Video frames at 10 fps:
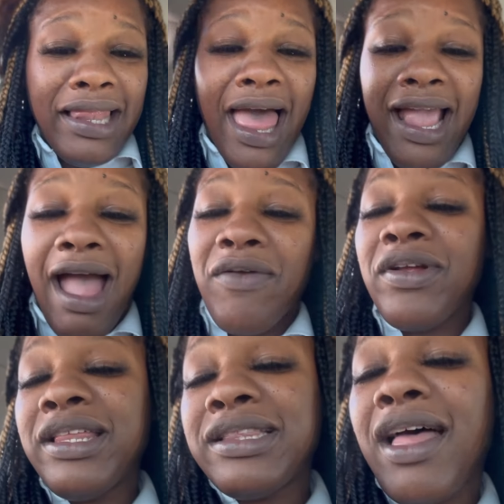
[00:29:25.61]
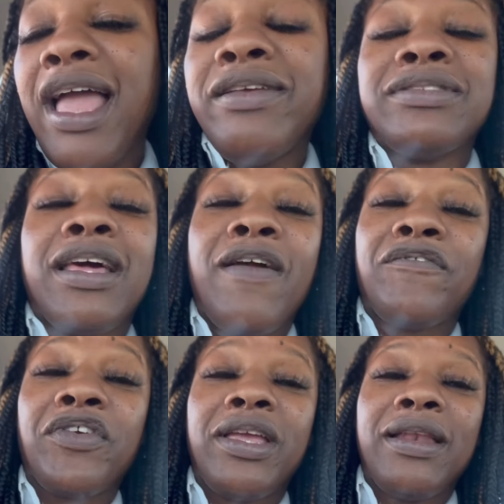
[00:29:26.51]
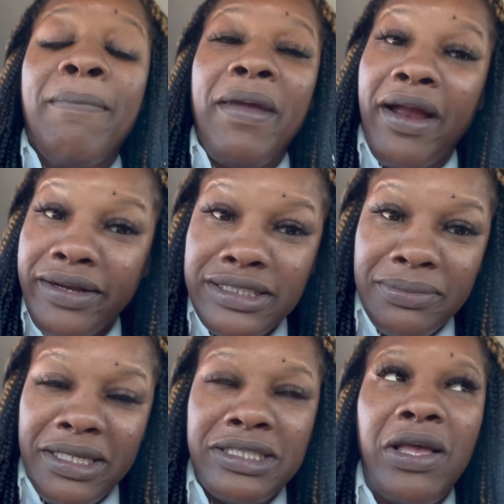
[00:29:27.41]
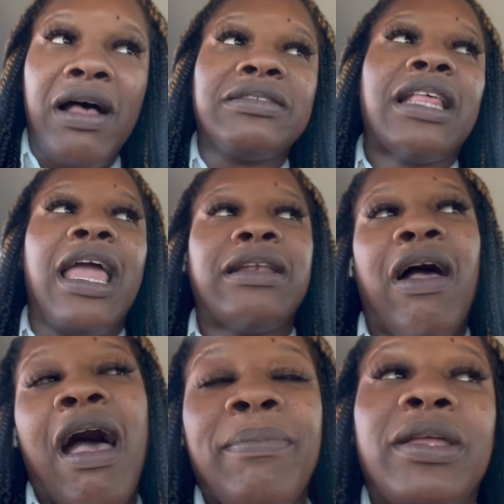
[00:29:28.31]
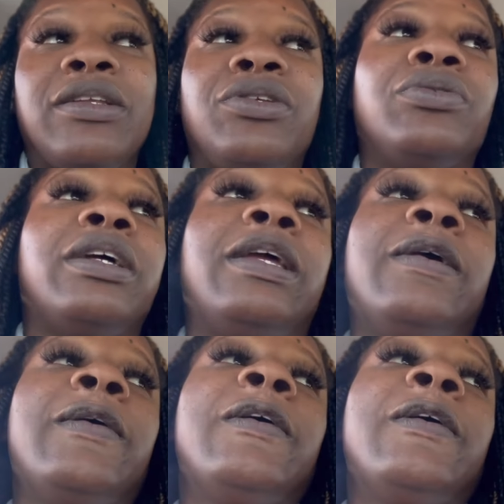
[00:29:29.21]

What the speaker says: Like, I really thought he was going to freaking embarrass me. So I was like, no, I'm going to do it.